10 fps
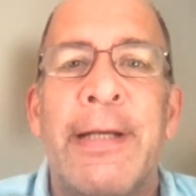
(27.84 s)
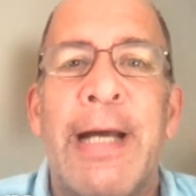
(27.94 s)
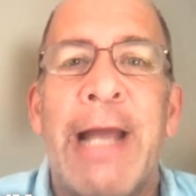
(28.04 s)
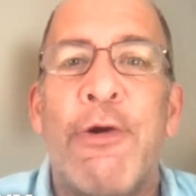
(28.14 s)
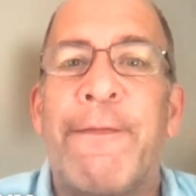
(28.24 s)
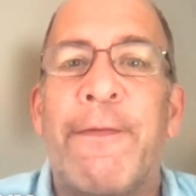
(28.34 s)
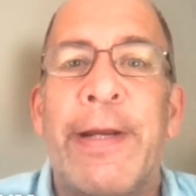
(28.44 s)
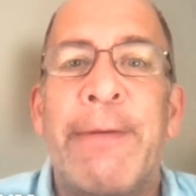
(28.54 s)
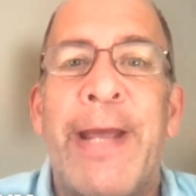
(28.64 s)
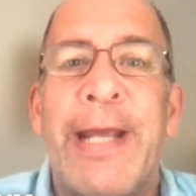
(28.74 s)
I offer
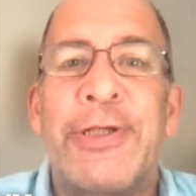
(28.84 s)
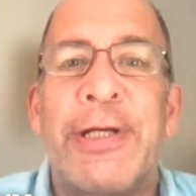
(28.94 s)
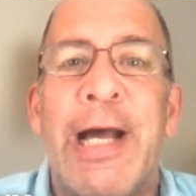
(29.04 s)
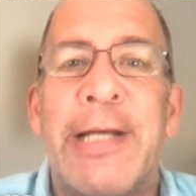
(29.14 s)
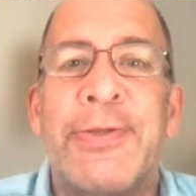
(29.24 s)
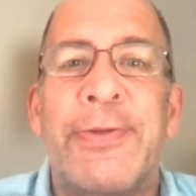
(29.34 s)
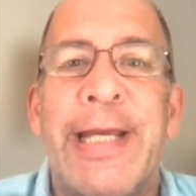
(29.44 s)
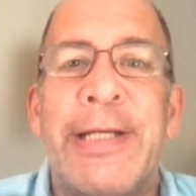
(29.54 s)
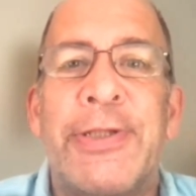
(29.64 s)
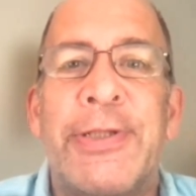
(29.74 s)
inpatient
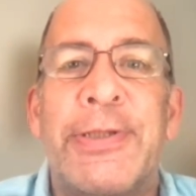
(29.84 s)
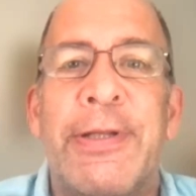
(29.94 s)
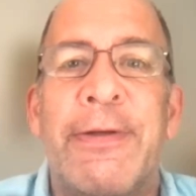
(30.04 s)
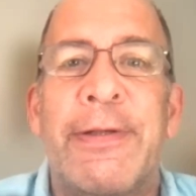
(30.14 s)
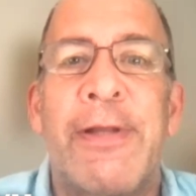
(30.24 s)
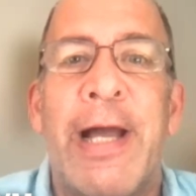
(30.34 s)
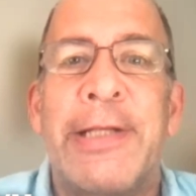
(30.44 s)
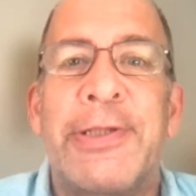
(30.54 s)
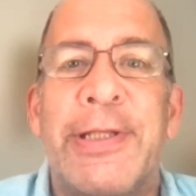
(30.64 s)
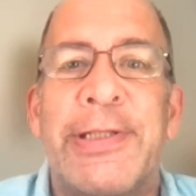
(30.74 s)
consultations to the
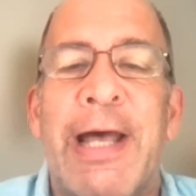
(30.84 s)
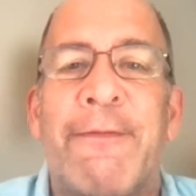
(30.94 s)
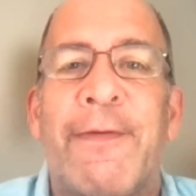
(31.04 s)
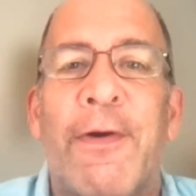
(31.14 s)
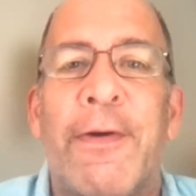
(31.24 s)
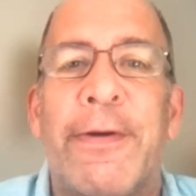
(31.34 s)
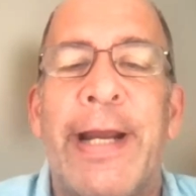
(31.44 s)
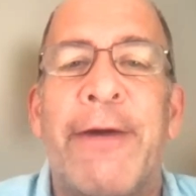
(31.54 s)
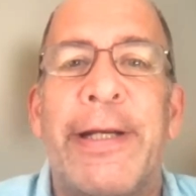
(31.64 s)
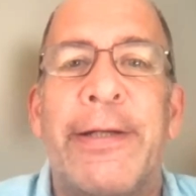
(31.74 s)
clients in the South
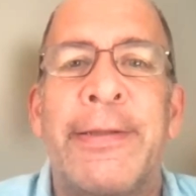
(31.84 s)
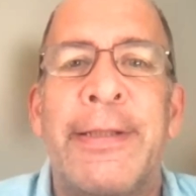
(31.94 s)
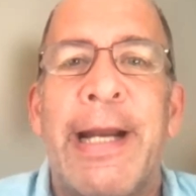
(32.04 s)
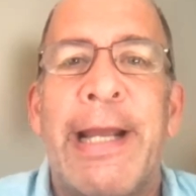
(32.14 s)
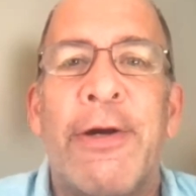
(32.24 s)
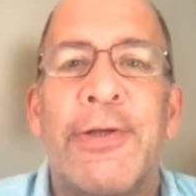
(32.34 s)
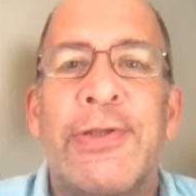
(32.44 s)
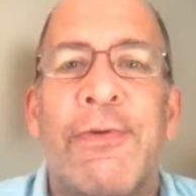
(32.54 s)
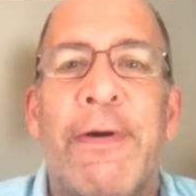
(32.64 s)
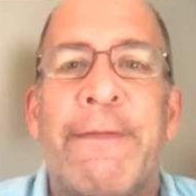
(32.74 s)
Florida area, and I
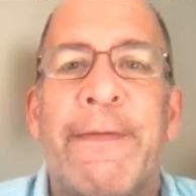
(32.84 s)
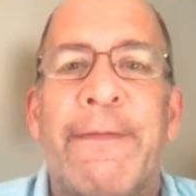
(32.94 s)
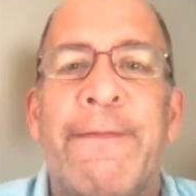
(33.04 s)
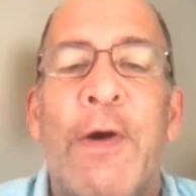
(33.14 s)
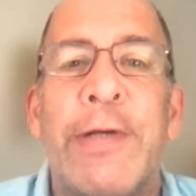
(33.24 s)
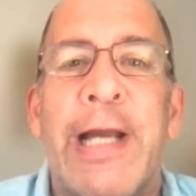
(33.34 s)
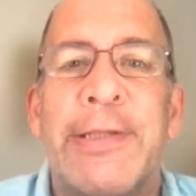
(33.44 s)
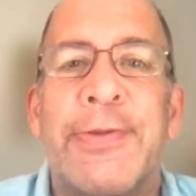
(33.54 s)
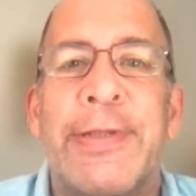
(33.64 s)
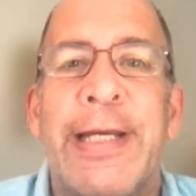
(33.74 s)
also offer phone
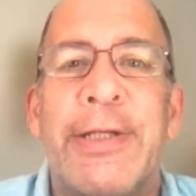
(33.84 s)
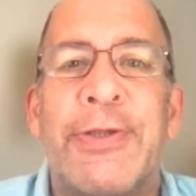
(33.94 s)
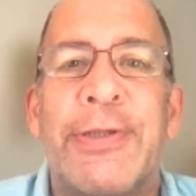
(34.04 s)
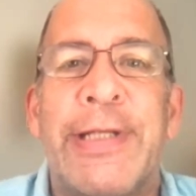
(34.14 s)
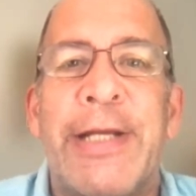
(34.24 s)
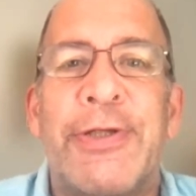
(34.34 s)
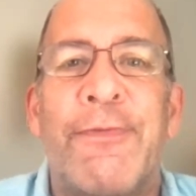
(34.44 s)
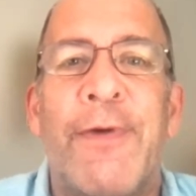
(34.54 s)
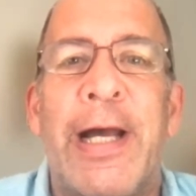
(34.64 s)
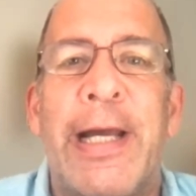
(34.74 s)
consultations
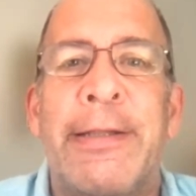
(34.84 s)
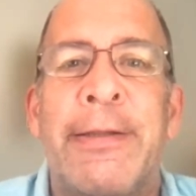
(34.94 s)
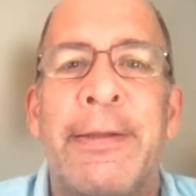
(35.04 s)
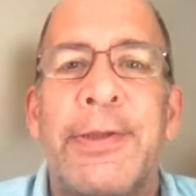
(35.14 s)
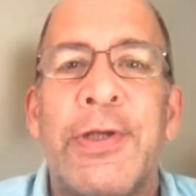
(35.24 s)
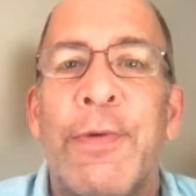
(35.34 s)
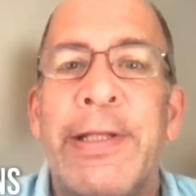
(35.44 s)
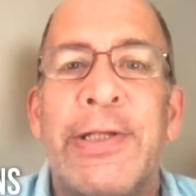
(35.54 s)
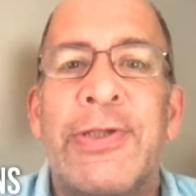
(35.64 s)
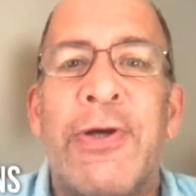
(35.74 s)
nationwide. So,
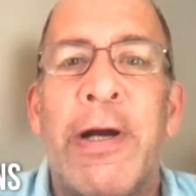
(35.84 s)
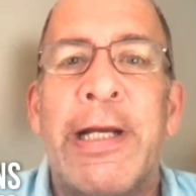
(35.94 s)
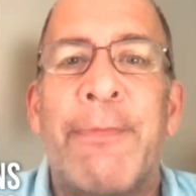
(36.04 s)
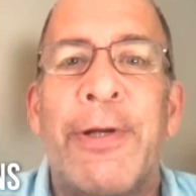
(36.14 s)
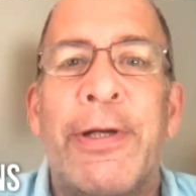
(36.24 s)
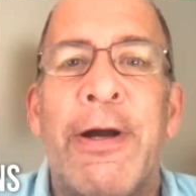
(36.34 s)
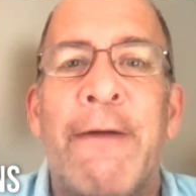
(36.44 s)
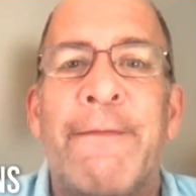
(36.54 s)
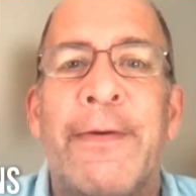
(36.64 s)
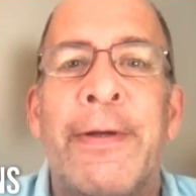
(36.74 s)
in this talk, I'm going to
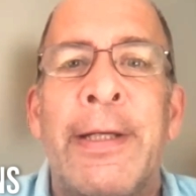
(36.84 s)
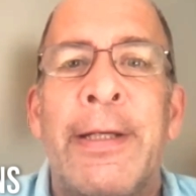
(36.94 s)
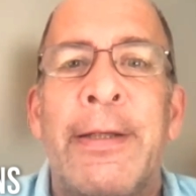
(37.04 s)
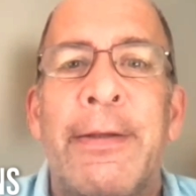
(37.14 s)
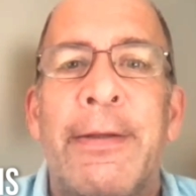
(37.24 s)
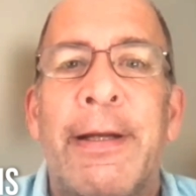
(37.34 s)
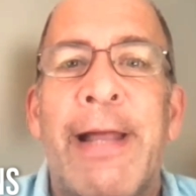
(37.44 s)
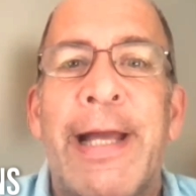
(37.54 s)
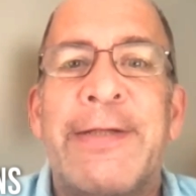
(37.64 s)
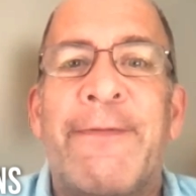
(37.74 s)
cover the
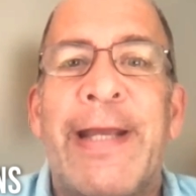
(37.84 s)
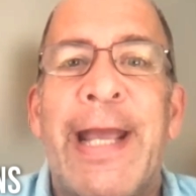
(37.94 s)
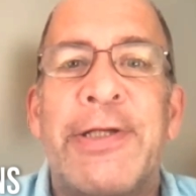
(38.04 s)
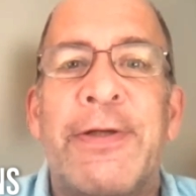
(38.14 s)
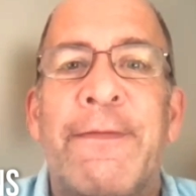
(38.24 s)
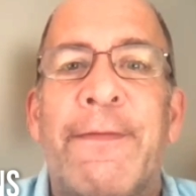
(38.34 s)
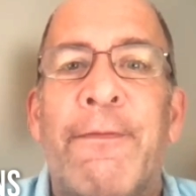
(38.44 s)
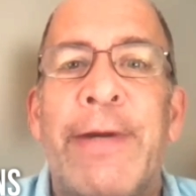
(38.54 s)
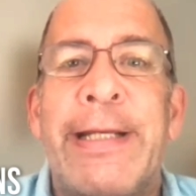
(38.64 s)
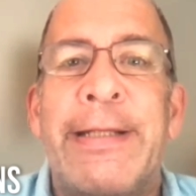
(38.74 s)
classification of
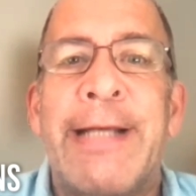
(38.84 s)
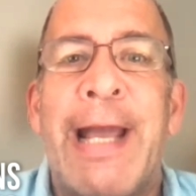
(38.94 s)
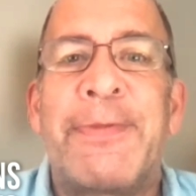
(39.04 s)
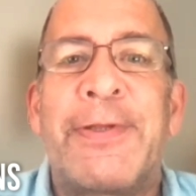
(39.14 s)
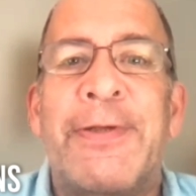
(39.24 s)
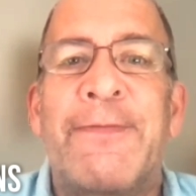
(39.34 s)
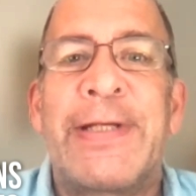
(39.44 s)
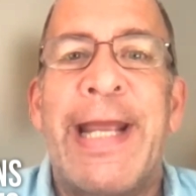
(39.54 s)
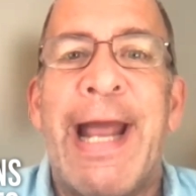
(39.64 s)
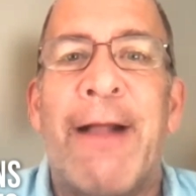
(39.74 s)
three types of
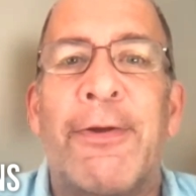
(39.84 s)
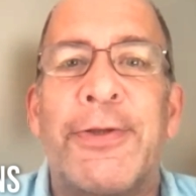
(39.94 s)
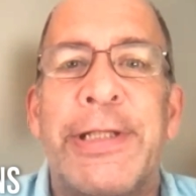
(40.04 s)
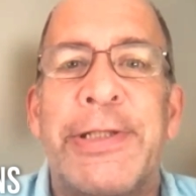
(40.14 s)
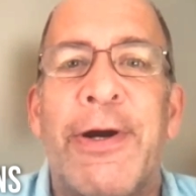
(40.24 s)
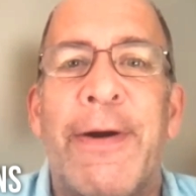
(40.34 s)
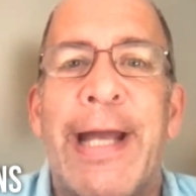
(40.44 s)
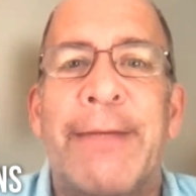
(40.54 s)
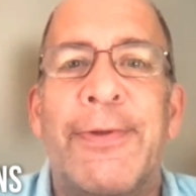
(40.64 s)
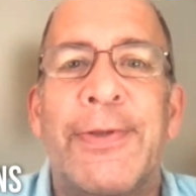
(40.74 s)
skin allergies in our
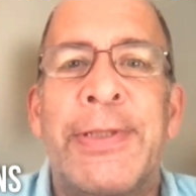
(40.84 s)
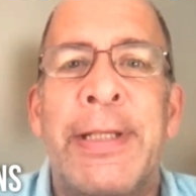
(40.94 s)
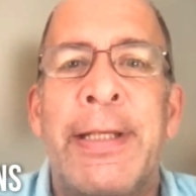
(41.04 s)
animals,